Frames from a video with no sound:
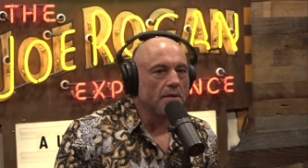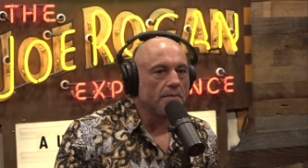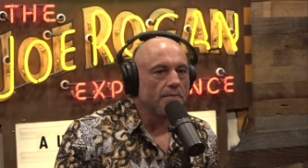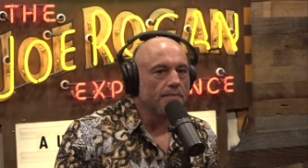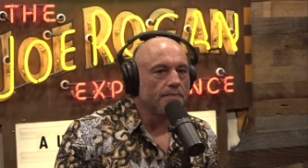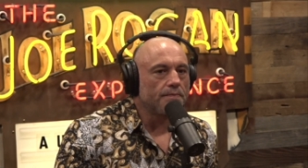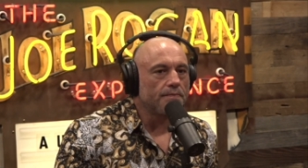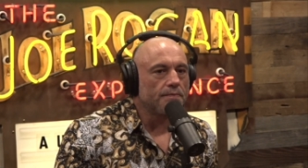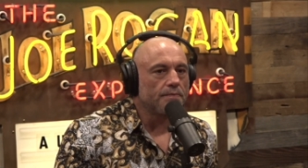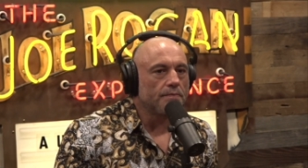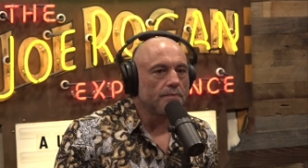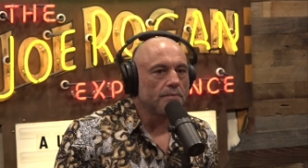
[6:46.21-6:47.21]
Smart
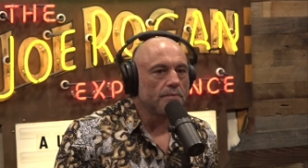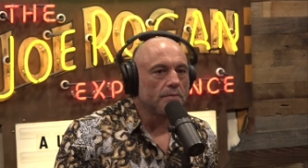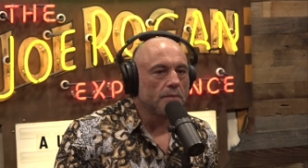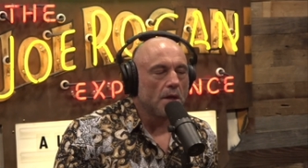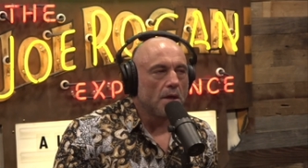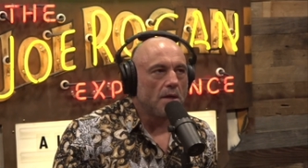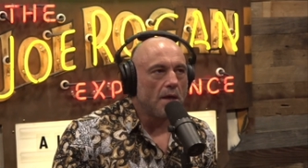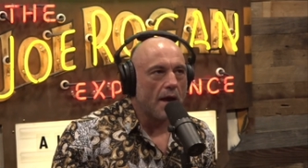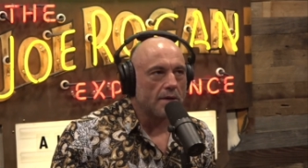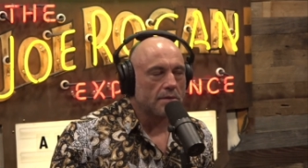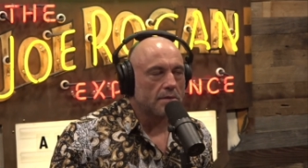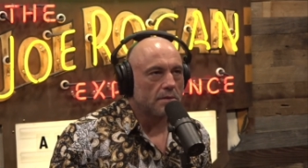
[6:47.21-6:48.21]
people you trust?
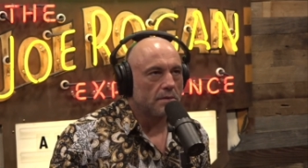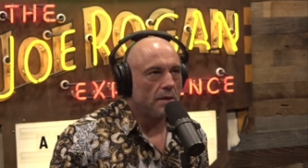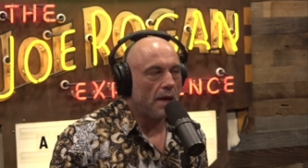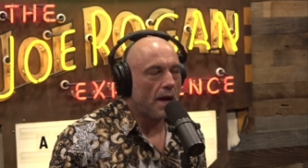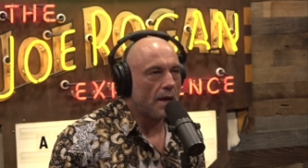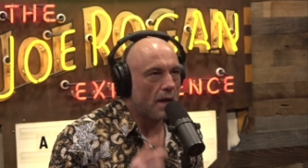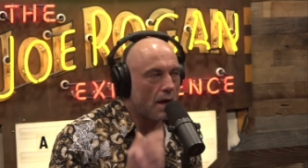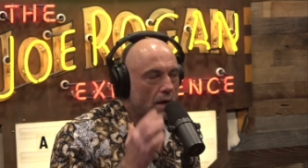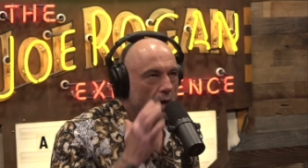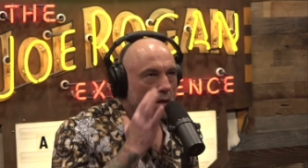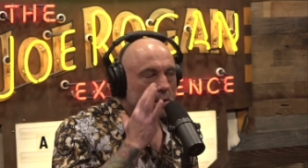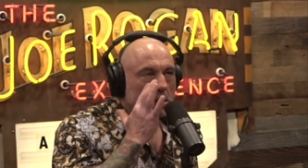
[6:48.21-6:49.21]
Yes. Yeah, not
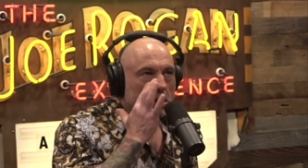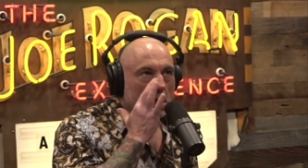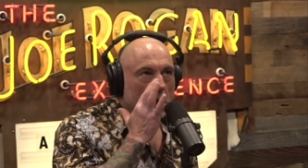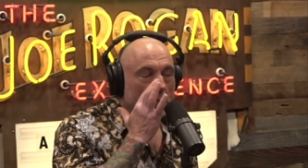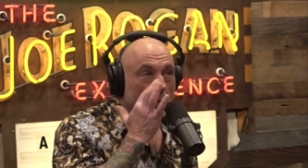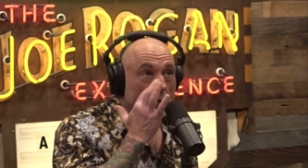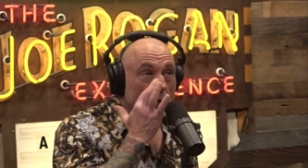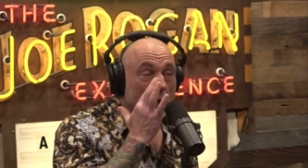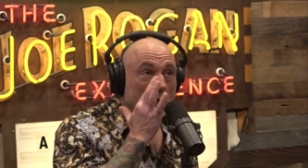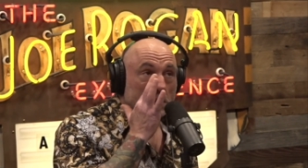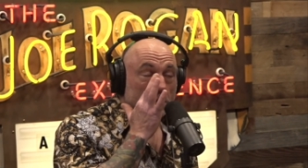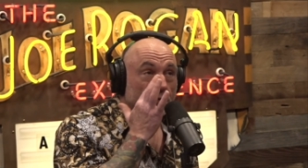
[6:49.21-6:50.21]
nuts. I mean
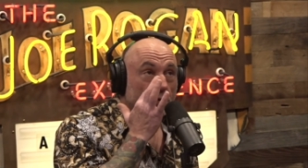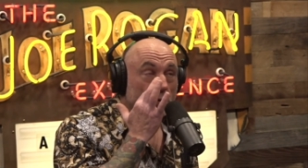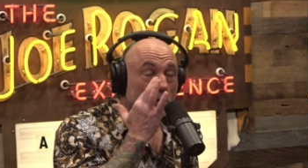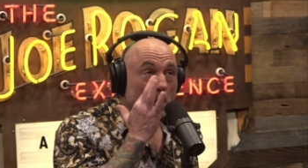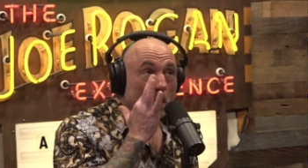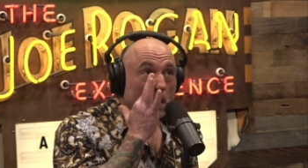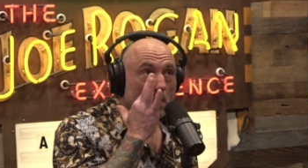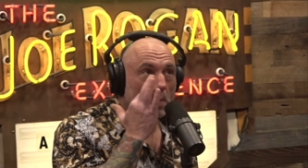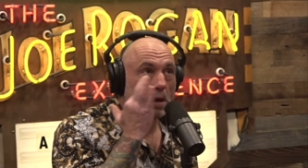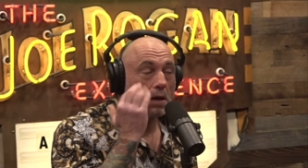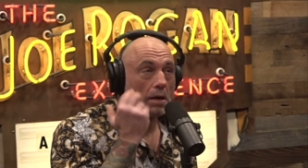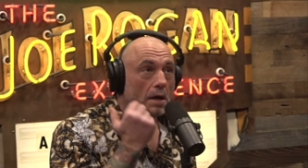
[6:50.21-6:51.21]
nuts for sure,
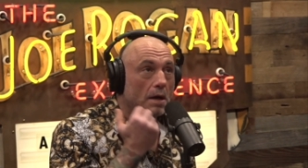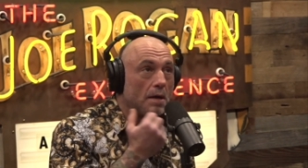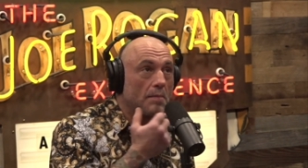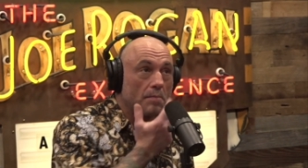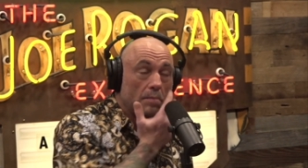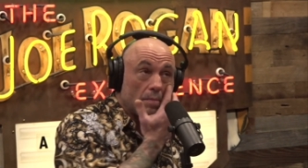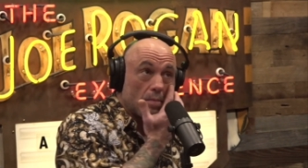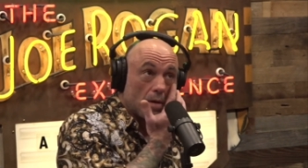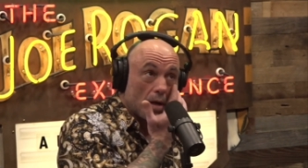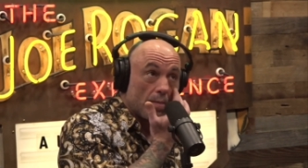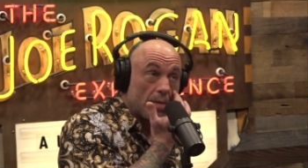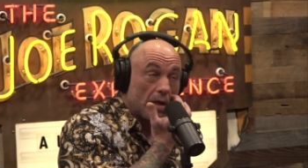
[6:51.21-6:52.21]
but um,
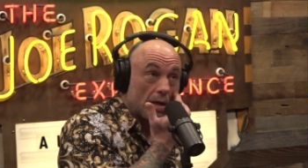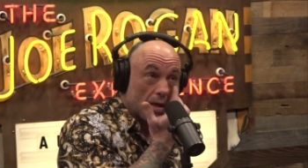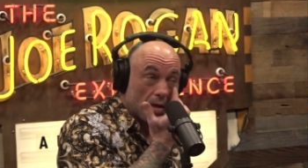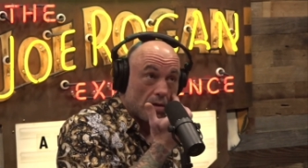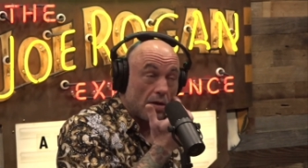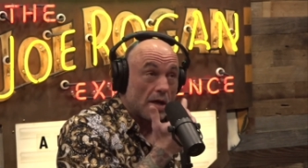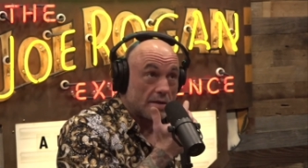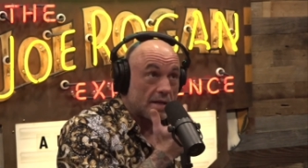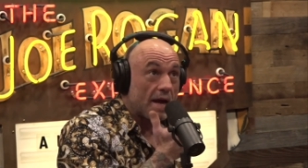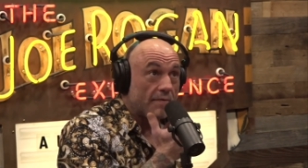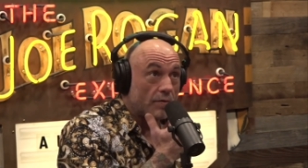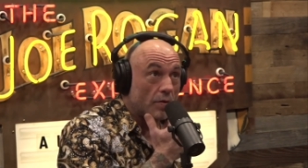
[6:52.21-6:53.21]
I mean uh, nuts
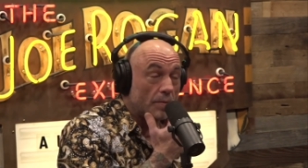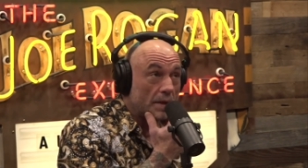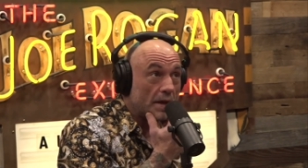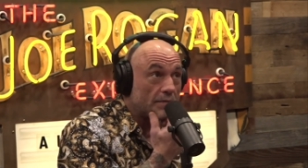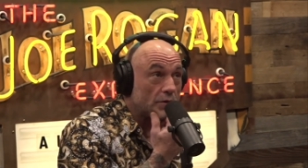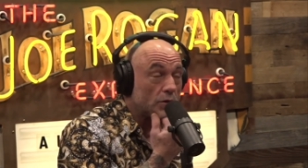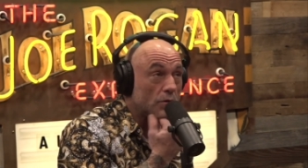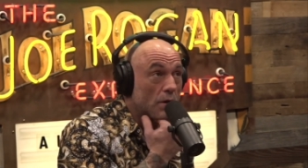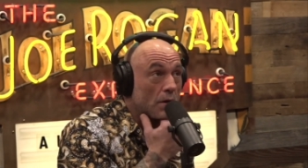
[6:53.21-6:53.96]
have told me that for sure.